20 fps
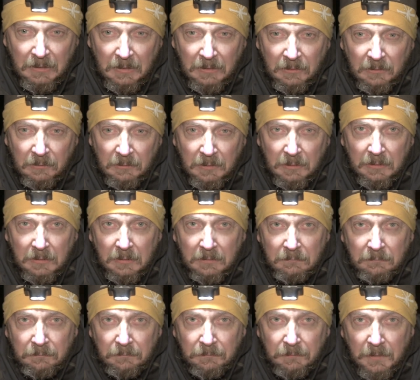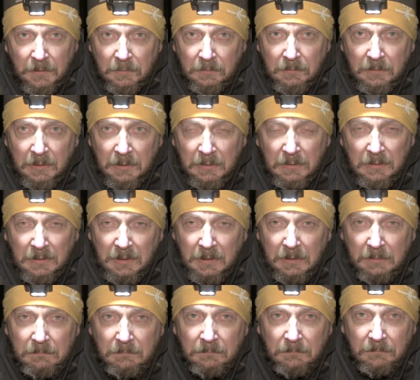So I have found the
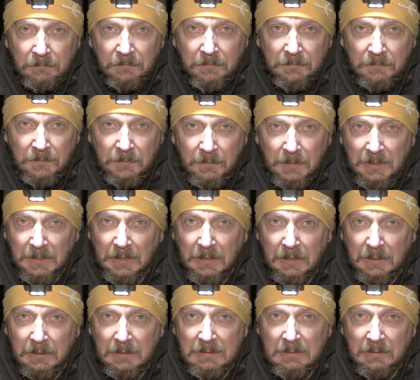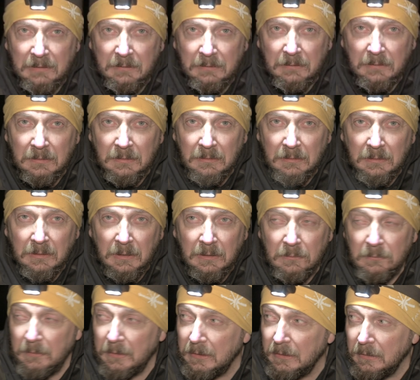M51 Galaxy
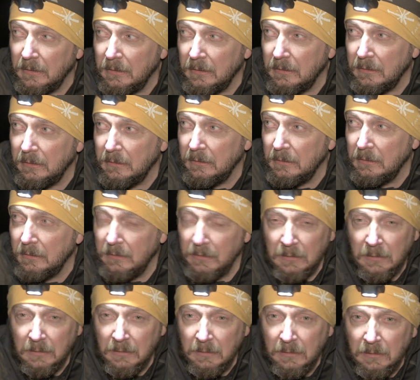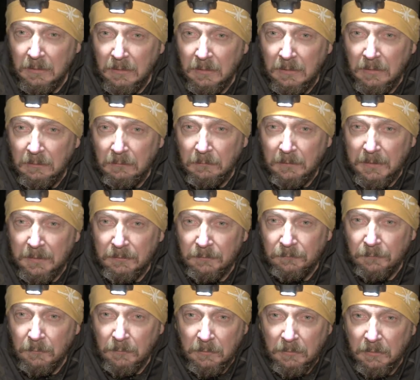now, and I wait
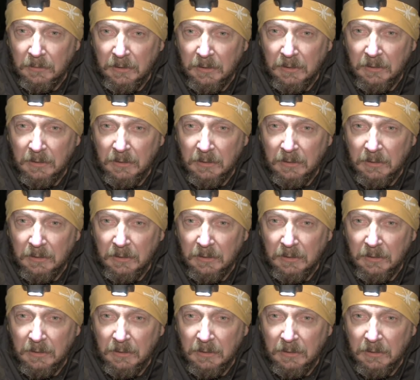for